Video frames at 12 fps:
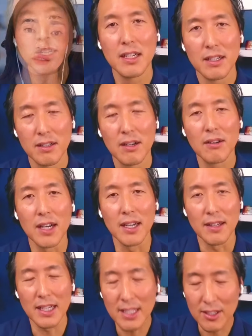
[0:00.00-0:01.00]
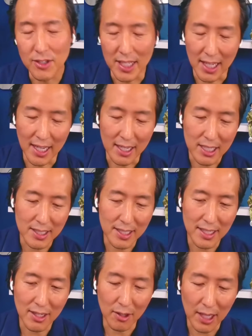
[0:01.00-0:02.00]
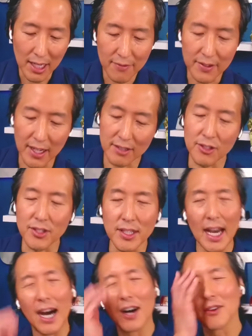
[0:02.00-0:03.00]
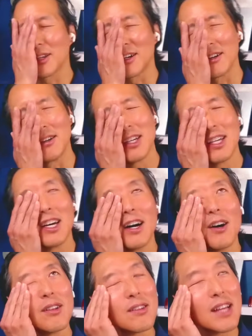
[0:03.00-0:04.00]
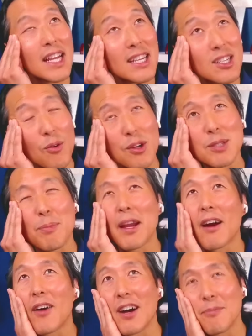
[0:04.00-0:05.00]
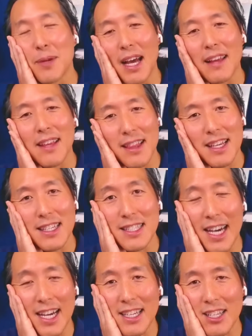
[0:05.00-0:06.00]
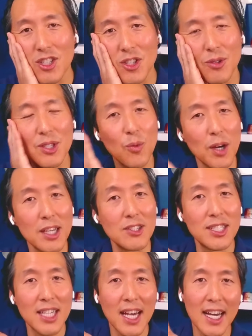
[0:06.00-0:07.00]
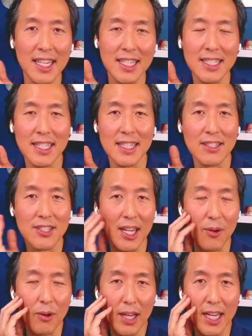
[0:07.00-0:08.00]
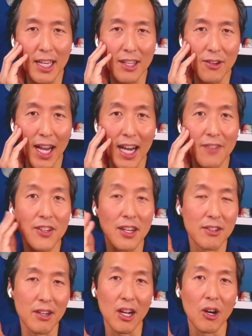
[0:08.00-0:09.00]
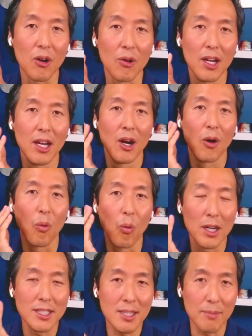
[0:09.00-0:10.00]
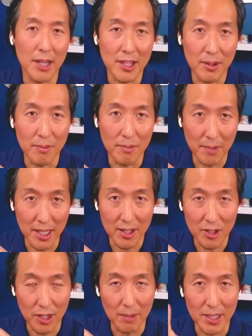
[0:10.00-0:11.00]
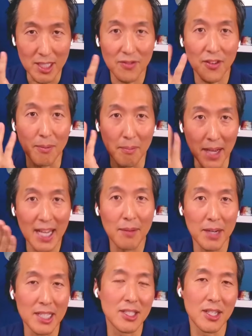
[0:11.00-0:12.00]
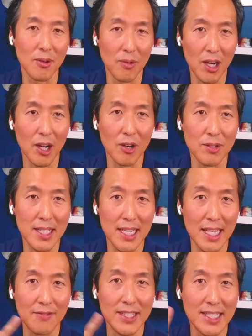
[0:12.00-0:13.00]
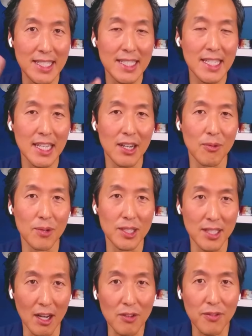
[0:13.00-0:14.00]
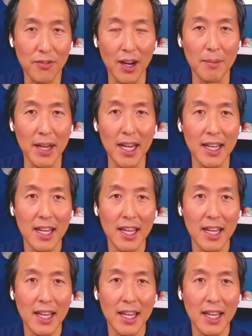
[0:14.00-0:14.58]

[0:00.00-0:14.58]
okay, that's interesting. Yeah, because a lot of doctors now they're leaning towards PRF, but I think the exact issue is what you said: is that they're saying, okay, you have to undergo once a month treatments for many months in a row to even see a result from it.